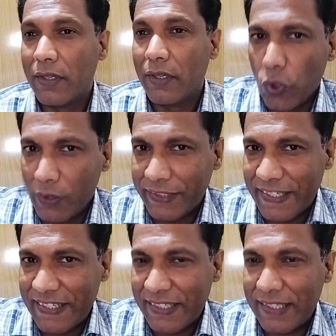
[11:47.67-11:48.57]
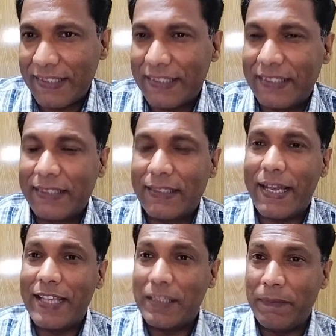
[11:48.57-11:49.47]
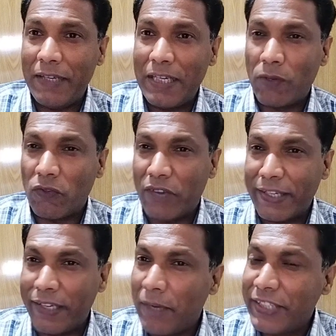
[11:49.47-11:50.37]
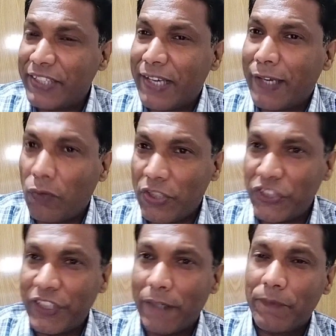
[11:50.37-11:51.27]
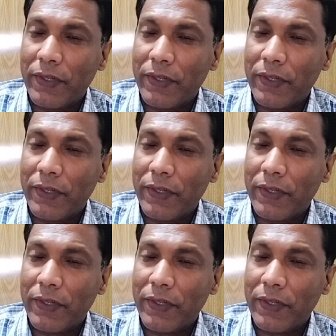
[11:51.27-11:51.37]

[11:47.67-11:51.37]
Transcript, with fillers: No assistance has been provided by China to Russia.